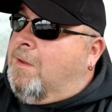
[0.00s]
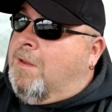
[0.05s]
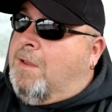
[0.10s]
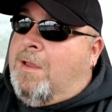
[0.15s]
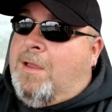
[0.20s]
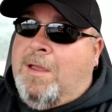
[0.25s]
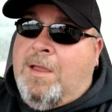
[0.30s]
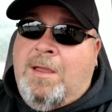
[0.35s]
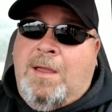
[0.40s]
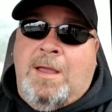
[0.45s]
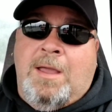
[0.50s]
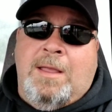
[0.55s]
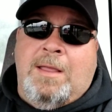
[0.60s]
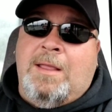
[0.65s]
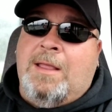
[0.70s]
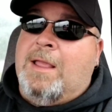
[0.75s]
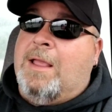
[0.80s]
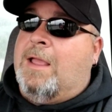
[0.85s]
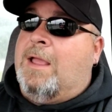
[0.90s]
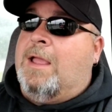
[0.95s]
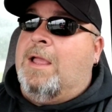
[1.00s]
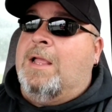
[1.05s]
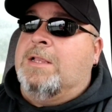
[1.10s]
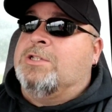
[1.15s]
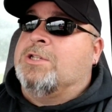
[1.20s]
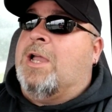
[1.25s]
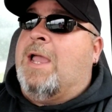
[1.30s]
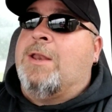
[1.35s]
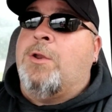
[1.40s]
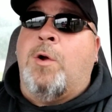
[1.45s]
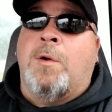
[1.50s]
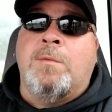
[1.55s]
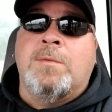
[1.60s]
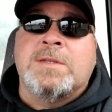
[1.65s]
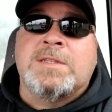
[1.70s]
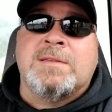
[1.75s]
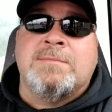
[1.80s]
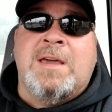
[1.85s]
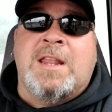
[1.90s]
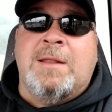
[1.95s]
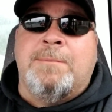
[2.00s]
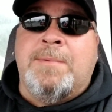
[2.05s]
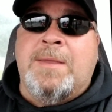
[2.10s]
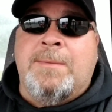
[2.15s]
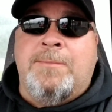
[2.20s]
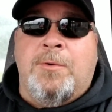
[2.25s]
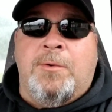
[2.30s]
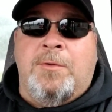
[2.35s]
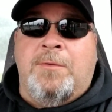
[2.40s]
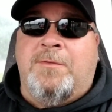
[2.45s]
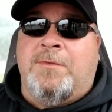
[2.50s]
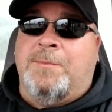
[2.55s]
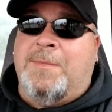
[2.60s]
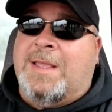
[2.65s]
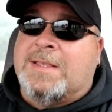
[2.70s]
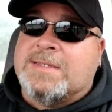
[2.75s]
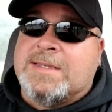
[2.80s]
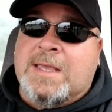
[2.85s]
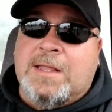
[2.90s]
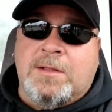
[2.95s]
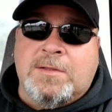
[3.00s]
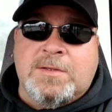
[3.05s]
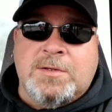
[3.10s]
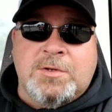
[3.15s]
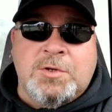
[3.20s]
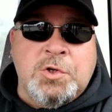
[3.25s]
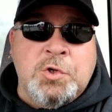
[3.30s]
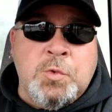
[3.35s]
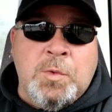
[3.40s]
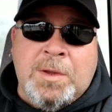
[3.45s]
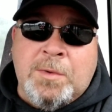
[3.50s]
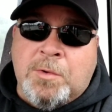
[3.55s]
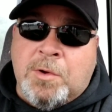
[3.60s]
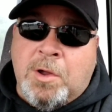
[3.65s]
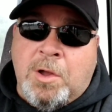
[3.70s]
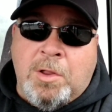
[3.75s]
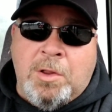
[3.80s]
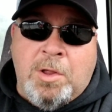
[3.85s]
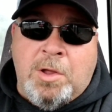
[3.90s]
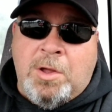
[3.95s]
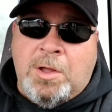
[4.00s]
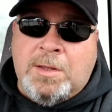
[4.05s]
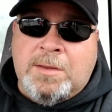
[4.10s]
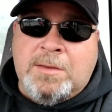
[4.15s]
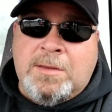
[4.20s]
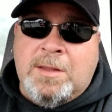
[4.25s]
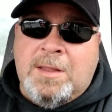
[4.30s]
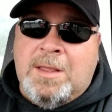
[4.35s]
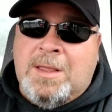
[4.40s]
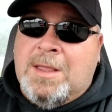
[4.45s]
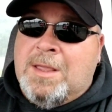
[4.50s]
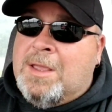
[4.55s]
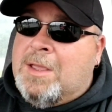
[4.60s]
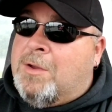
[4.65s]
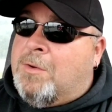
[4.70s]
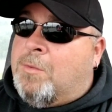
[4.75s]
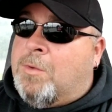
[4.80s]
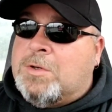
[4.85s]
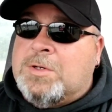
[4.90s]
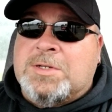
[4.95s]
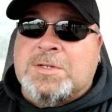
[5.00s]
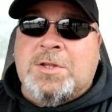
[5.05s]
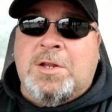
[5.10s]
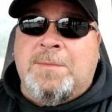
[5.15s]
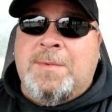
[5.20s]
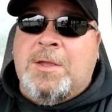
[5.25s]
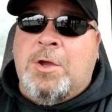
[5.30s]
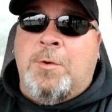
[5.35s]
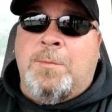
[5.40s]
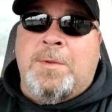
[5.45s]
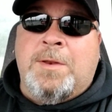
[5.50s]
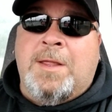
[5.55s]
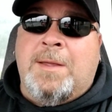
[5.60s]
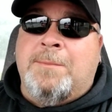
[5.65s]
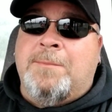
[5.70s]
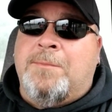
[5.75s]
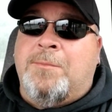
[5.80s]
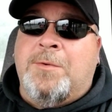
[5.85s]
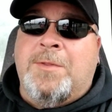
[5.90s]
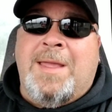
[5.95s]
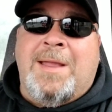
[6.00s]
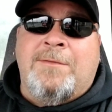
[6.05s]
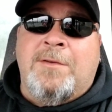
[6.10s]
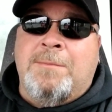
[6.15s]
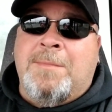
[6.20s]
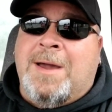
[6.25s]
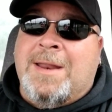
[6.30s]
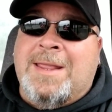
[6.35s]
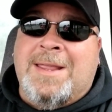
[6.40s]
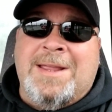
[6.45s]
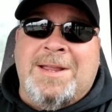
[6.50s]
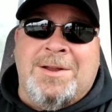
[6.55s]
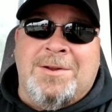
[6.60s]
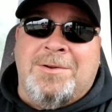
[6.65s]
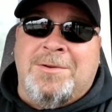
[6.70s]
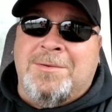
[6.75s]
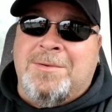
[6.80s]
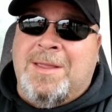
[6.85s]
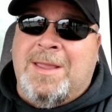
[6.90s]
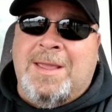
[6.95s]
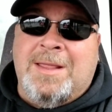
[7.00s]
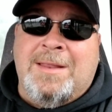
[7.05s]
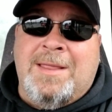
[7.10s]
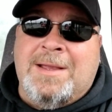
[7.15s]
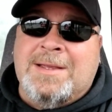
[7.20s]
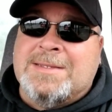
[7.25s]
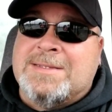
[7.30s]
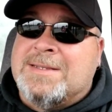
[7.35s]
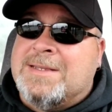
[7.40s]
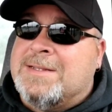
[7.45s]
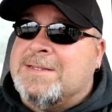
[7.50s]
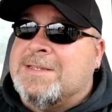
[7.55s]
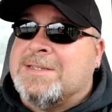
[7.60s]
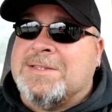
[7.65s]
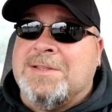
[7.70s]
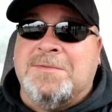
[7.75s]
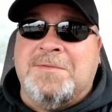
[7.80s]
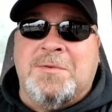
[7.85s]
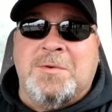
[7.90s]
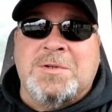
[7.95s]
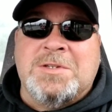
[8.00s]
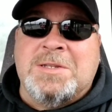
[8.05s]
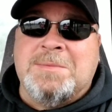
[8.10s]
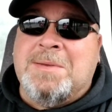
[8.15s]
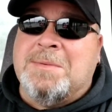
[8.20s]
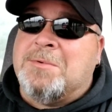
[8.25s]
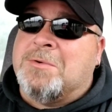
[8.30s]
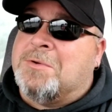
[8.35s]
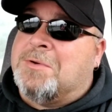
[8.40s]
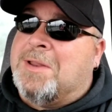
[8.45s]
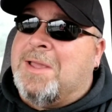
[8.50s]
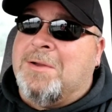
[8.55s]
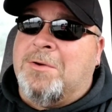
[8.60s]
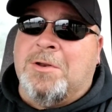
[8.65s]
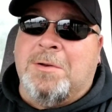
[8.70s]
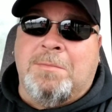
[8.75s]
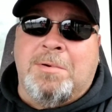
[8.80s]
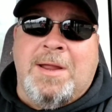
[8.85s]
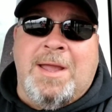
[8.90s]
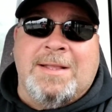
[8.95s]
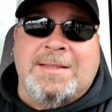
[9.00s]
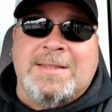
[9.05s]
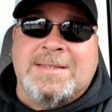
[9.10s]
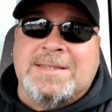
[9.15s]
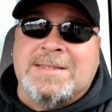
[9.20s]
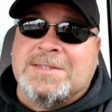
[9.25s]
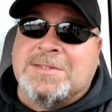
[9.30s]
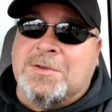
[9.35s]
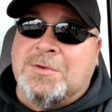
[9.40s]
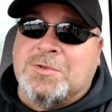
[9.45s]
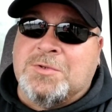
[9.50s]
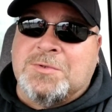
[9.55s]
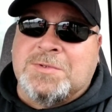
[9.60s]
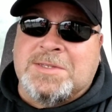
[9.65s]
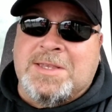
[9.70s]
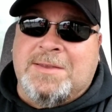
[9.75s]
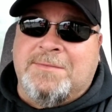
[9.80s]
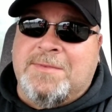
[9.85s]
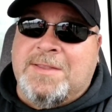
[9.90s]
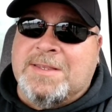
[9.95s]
a ginormous amount of people from that skeleton crew we were all on. We're just going to be opened up with everybody here. And like I said, just unfortunately, people are not going to practice this social safe